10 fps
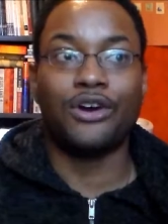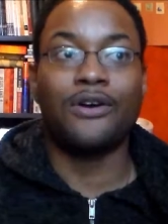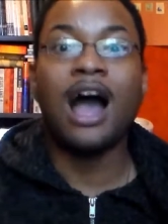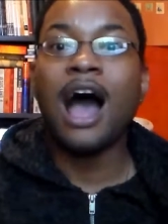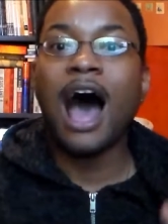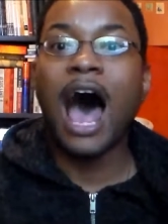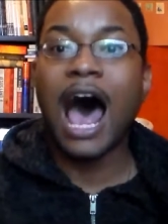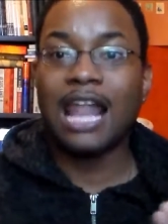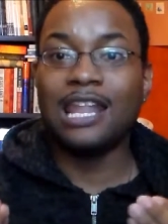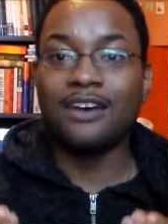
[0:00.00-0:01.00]
ago
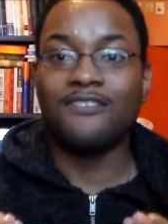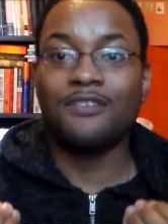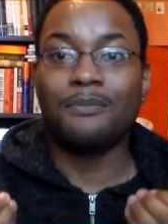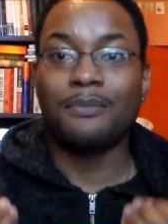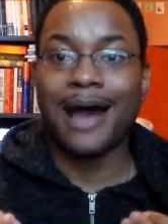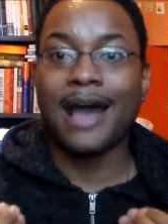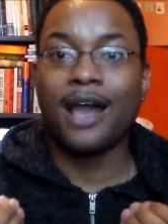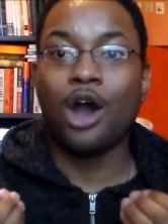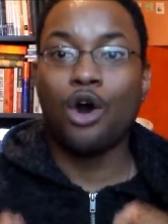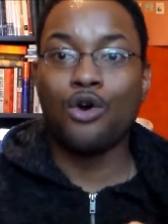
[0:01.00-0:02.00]
I left
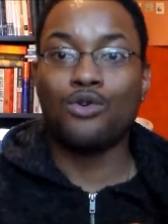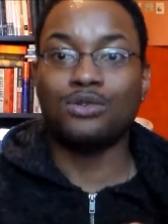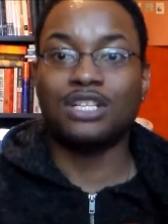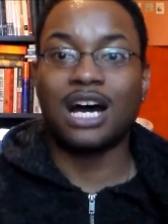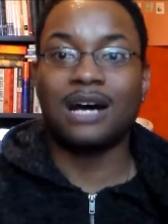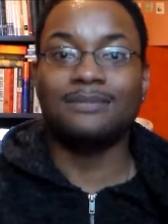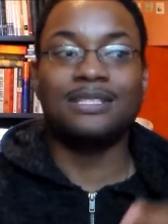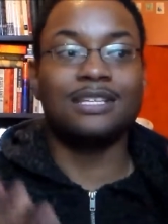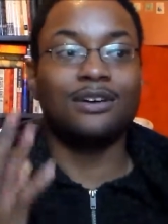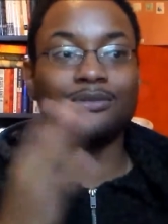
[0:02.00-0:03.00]
my old job
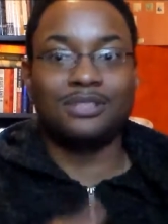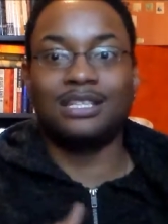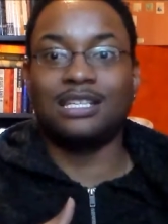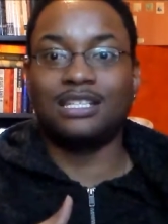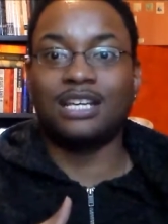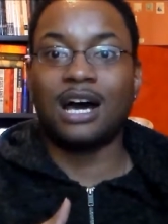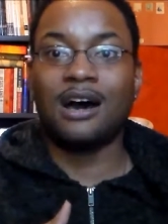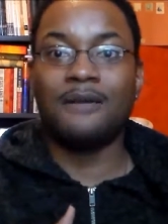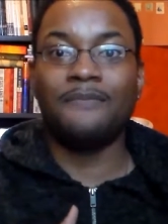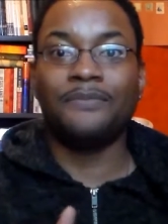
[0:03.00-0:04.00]
to go to this
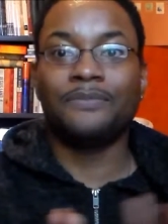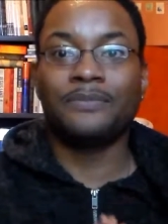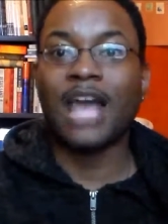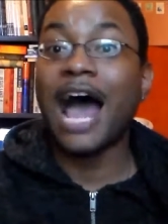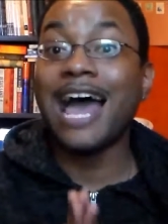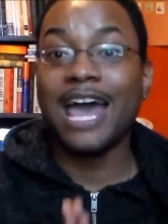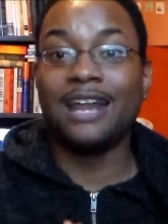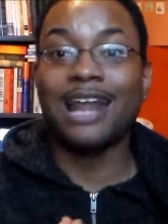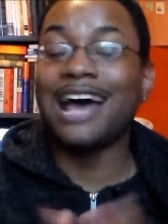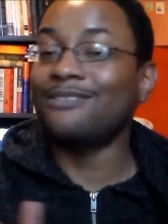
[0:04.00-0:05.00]
job. I
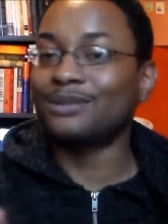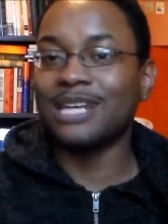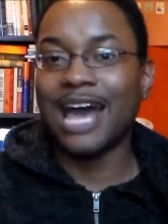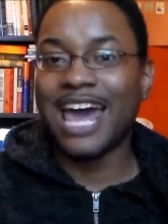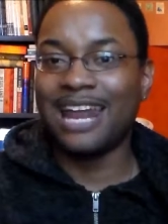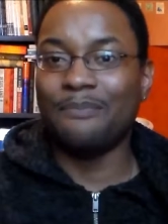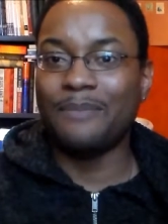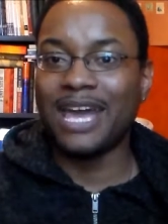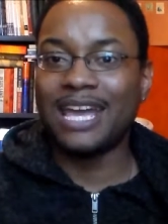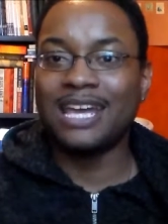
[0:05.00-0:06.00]
had I don't say I had it
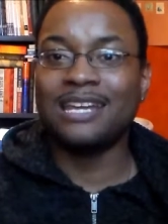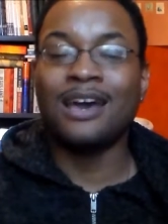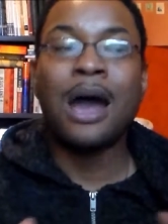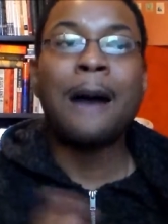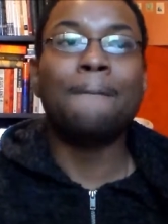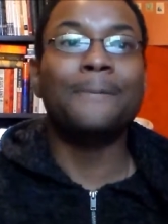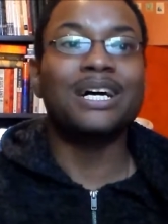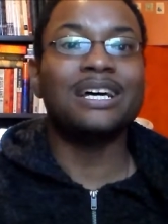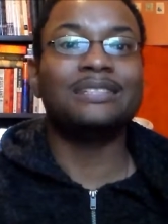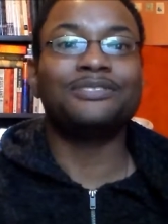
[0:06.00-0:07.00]
made,
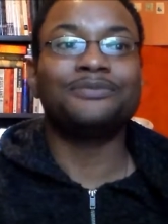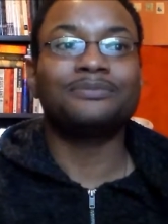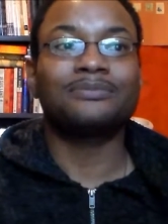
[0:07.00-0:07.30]
but